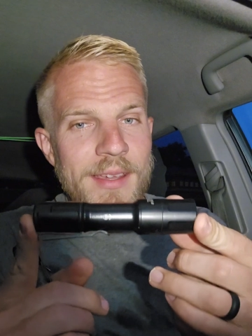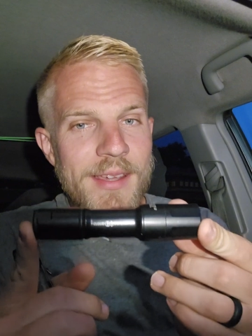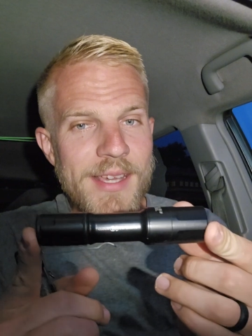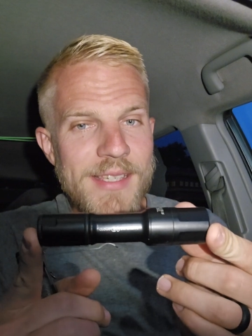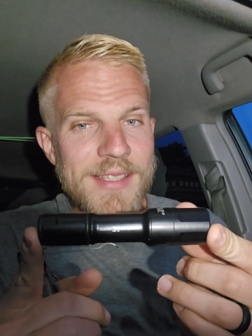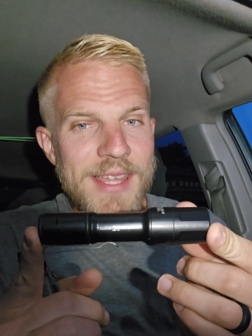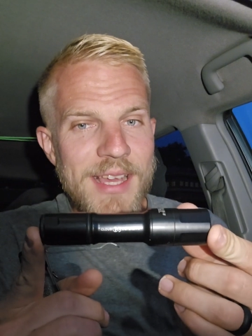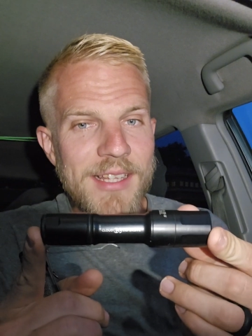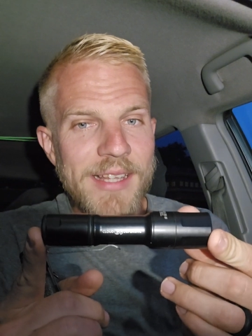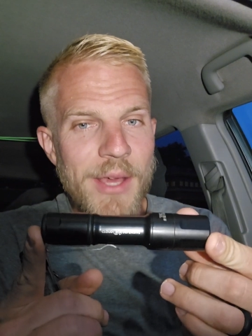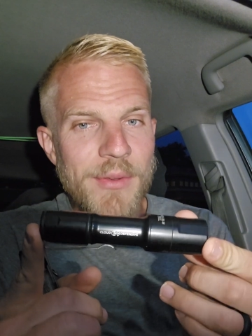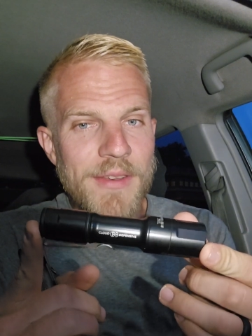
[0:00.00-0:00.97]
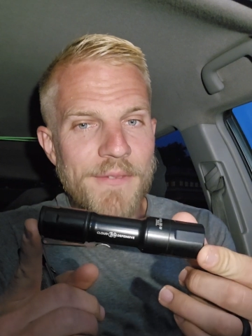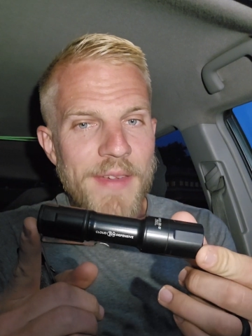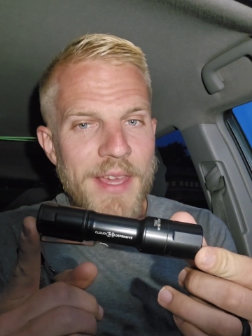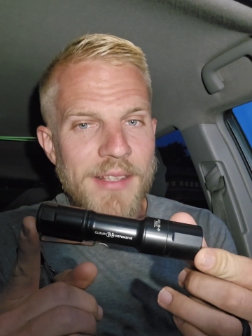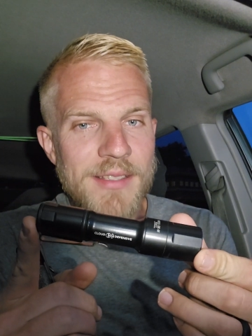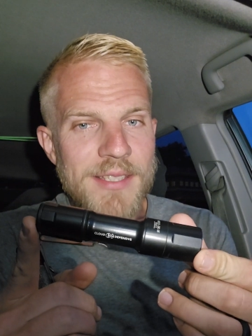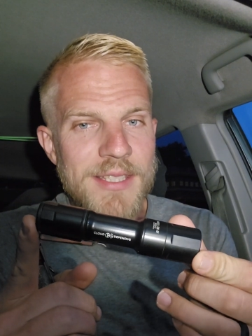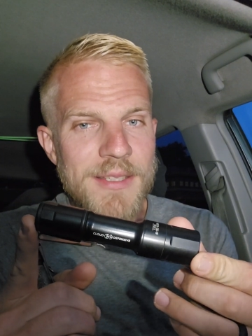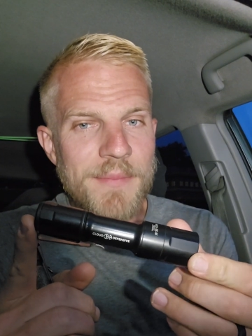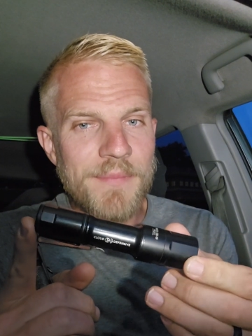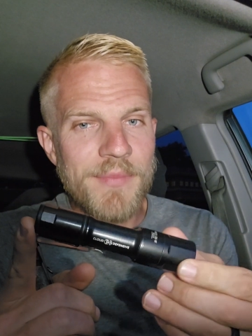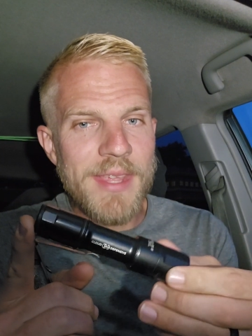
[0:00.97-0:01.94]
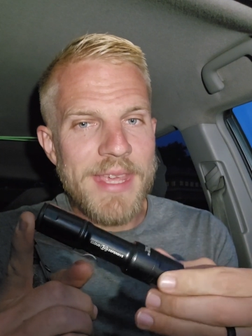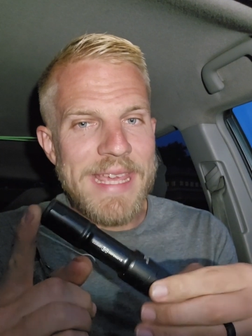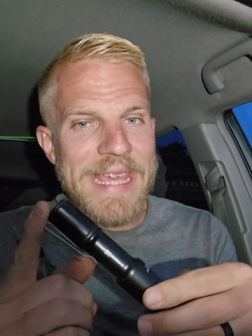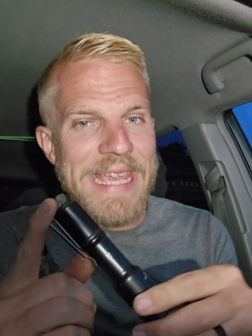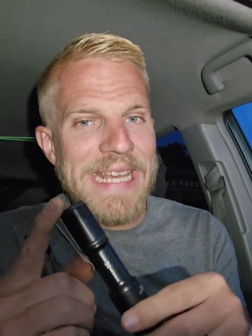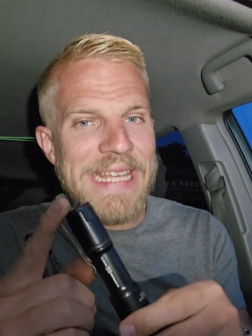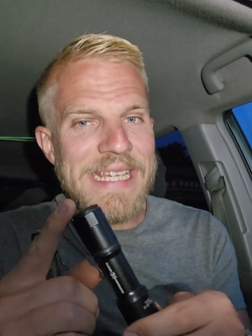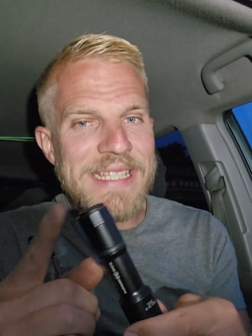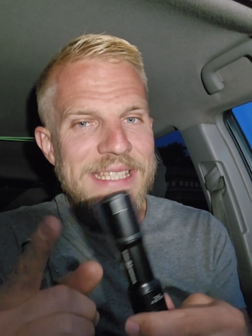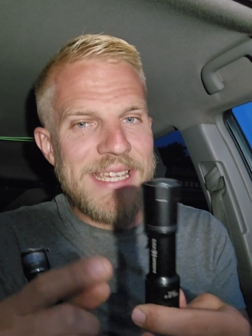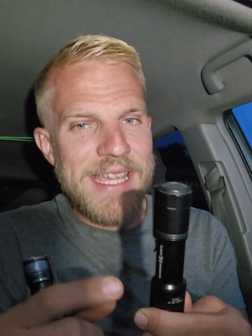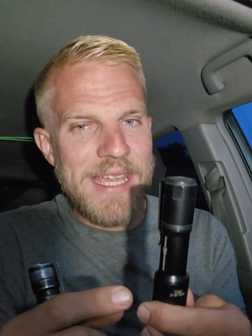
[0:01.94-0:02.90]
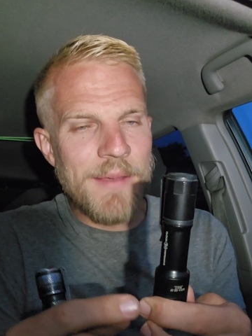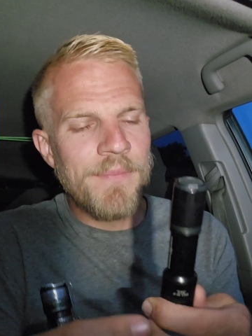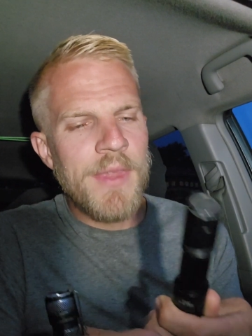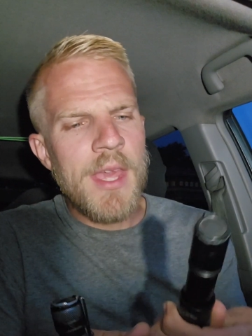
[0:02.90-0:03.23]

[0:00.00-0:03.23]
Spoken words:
is the Cloud Defense EDC.